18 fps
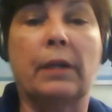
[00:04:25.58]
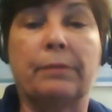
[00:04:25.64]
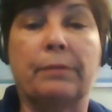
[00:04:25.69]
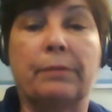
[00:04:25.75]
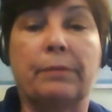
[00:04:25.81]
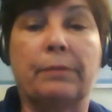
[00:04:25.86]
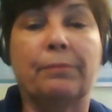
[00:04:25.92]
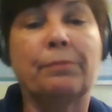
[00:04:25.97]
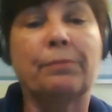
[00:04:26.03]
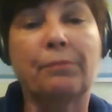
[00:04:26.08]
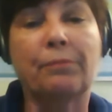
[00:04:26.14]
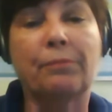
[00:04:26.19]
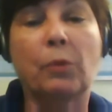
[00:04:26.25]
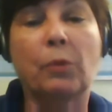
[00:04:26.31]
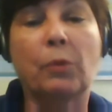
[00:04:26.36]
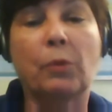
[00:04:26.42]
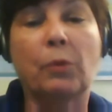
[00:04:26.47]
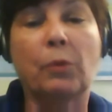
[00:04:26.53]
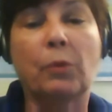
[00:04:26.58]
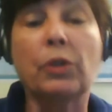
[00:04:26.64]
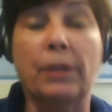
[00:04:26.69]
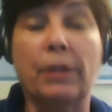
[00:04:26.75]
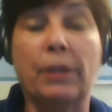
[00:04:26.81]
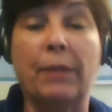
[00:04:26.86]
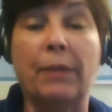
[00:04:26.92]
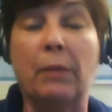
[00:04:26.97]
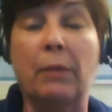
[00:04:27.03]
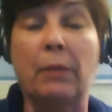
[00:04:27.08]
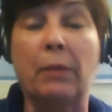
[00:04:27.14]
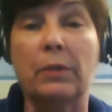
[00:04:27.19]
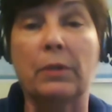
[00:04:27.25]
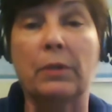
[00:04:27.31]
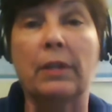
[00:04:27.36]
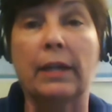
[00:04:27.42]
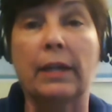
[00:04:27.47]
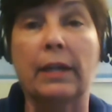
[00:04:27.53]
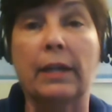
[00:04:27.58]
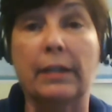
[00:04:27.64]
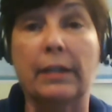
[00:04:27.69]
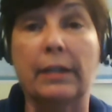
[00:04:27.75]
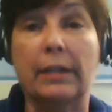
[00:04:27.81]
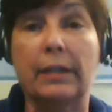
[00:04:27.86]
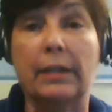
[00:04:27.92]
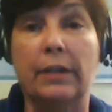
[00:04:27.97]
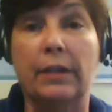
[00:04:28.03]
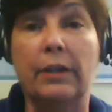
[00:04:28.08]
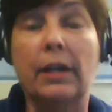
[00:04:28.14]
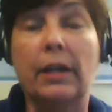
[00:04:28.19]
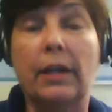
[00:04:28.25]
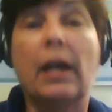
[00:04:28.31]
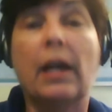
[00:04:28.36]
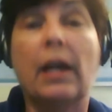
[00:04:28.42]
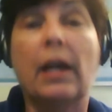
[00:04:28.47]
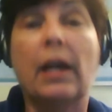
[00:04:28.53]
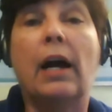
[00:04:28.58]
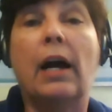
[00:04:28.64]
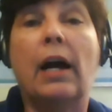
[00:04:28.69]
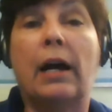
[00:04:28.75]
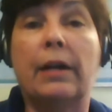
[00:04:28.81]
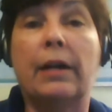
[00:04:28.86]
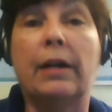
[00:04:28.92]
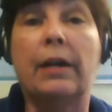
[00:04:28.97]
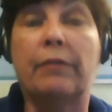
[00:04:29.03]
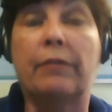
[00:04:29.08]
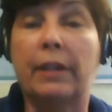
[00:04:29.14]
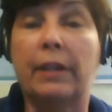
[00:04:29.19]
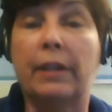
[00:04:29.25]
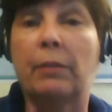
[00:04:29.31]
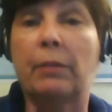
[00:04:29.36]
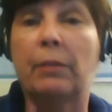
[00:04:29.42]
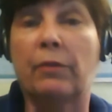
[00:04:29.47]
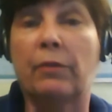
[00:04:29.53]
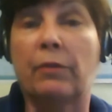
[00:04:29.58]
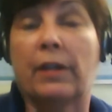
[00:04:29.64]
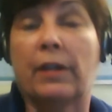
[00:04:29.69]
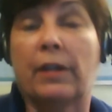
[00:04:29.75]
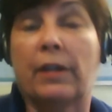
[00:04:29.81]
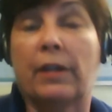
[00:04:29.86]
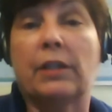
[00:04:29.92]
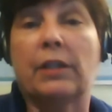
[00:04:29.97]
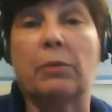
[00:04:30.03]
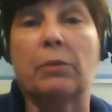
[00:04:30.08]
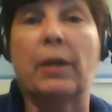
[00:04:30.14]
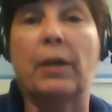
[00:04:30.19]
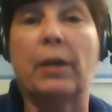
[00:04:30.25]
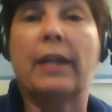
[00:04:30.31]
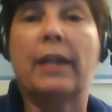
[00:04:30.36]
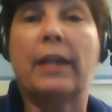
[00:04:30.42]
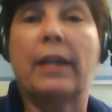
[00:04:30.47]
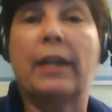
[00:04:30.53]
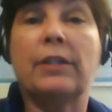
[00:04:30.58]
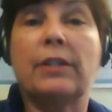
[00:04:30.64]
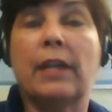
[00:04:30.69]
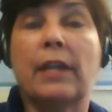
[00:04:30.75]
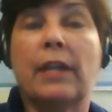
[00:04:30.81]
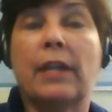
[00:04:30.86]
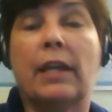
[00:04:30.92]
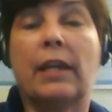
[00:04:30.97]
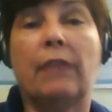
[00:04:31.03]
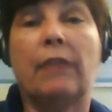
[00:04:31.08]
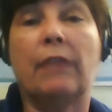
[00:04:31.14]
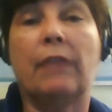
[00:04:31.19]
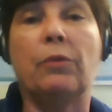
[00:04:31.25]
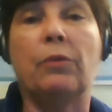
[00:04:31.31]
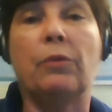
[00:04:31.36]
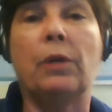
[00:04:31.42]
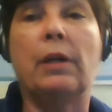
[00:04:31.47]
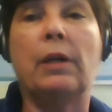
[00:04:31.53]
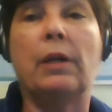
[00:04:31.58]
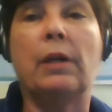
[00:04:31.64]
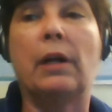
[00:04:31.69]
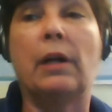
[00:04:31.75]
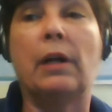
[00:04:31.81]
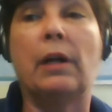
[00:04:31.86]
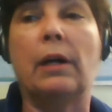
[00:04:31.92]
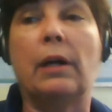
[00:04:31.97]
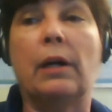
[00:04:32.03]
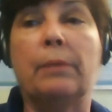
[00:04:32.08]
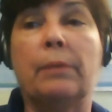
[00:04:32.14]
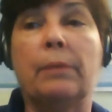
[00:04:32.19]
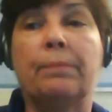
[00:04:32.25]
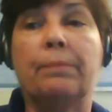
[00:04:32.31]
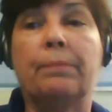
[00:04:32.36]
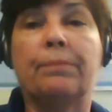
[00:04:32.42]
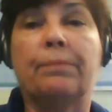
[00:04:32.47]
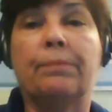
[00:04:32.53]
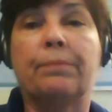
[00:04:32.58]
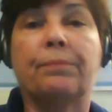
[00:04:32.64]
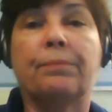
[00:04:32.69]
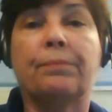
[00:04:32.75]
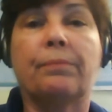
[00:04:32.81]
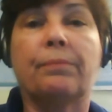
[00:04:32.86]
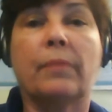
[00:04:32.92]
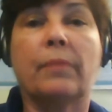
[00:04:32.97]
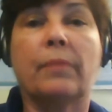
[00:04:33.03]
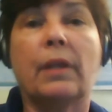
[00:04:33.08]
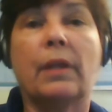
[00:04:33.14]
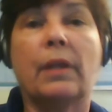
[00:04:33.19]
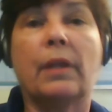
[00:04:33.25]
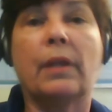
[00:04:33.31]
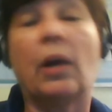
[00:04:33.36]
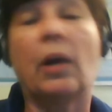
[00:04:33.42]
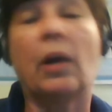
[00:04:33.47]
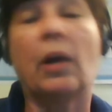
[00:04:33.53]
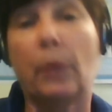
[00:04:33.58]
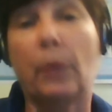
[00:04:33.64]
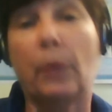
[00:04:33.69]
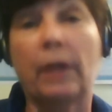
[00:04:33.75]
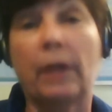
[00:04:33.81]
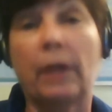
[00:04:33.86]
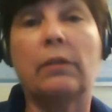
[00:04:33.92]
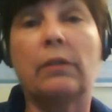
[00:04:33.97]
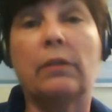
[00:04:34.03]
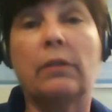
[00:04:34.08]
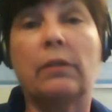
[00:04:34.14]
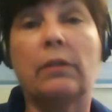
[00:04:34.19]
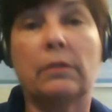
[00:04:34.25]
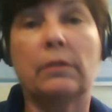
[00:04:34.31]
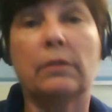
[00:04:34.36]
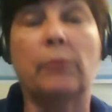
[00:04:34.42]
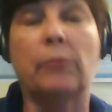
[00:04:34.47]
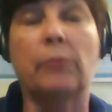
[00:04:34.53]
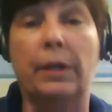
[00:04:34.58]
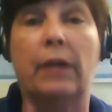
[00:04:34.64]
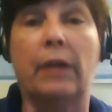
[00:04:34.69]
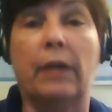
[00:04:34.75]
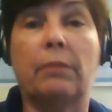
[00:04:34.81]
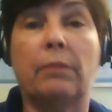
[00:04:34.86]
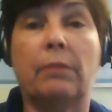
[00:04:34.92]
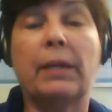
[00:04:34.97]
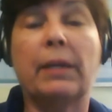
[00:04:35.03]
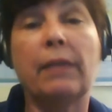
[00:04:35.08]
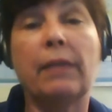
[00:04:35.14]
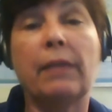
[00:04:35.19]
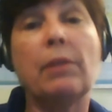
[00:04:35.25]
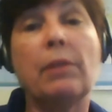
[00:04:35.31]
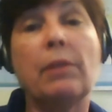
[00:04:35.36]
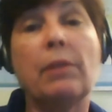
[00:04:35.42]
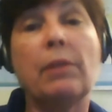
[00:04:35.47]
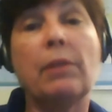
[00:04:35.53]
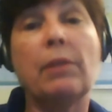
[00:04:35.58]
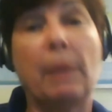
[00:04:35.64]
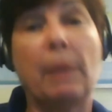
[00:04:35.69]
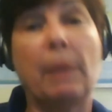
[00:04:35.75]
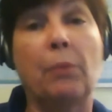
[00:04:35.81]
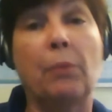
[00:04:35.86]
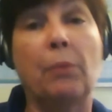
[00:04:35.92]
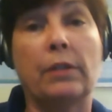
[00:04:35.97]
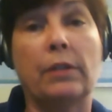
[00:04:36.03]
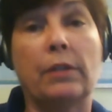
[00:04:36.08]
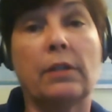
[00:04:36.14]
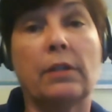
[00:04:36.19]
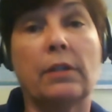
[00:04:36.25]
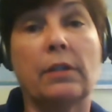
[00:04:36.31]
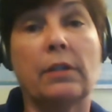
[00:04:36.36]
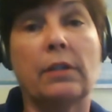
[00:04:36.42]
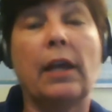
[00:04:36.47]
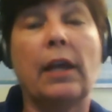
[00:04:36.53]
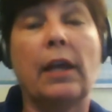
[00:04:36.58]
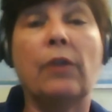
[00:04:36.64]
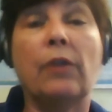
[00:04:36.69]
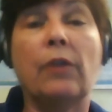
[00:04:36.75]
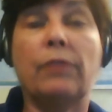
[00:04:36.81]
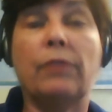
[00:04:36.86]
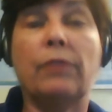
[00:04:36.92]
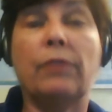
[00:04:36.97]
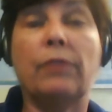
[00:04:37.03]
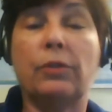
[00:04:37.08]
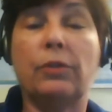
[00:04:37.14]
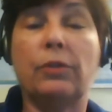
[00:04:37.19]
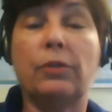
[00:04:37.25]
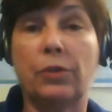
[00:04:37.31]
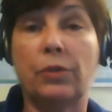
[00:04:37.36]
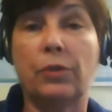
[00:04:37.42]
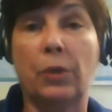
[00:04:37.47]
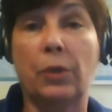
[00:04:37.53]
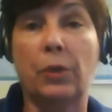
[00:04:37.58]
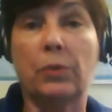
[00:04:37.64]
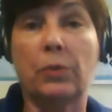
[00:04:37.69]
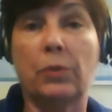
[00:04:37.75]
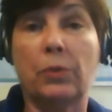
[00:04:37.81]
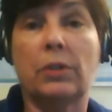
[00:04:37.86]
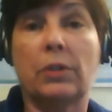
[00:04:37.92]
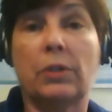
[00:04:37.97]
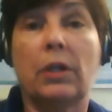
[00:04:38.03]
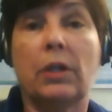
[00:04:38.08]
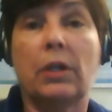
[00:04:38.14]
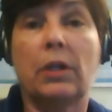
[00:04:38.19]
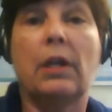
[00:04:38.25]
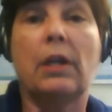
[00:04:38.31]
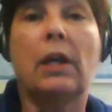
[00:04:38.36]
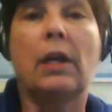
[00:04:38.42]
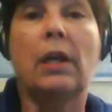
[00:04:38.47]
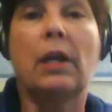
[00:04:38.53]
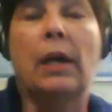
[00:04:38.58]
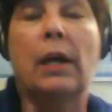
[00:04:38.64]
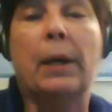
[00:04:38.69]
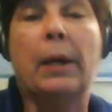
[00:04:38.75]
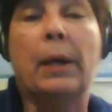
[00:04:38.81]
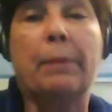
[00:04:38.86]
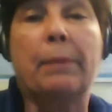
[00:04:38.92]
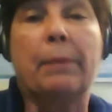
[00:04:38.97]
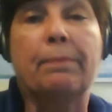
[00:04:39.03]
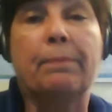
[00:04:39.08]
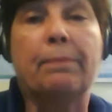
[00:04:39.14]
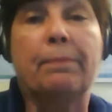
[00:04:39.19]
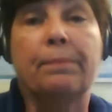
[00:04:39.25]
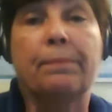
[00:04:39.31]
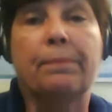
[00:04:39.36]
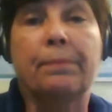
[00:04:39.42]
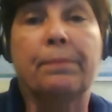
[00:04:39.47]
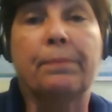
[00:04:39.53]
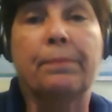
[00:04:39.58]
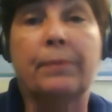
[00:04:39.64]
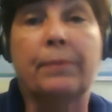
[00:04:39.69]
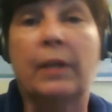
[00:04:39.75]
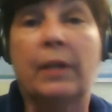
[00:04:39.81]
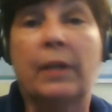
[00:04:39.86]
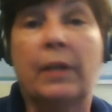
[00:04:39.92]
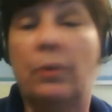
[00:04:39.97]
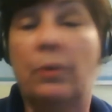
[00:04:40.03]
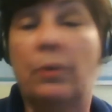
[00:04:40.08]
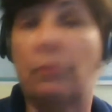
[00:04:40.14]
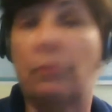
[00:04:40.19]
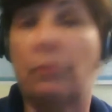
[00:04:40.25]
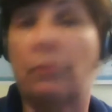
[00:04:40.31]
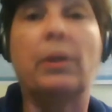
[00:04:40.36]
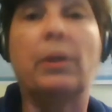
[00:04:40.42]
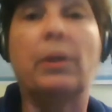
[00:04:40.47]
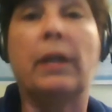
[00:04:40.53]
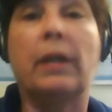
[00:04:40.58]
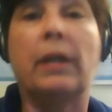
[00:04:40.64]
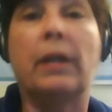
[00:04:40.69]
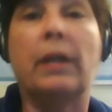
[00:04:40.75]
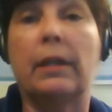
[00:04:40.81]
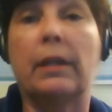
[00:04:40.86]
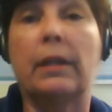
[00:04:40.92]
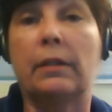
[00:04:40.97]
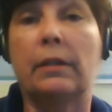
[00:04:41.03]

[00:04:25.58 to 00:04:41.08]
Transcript: uh, workshop that I attended on finding the perfect customer, and I just kind of gave you uh, a quick rundown, but I gave you the main points, and hopefully you used those. Um, and you went through it and